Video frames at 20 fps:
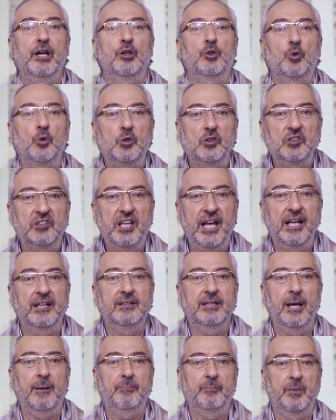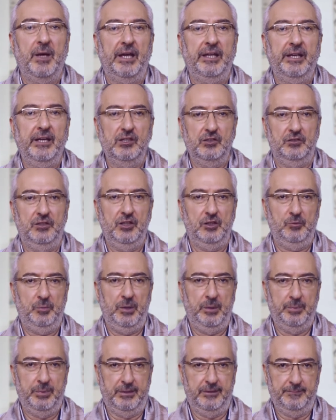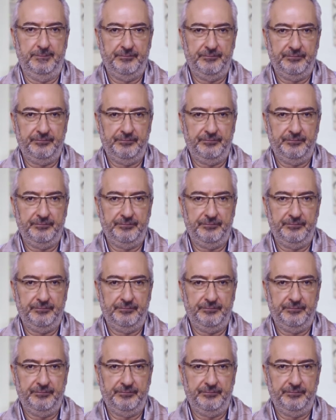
to stand up against these people.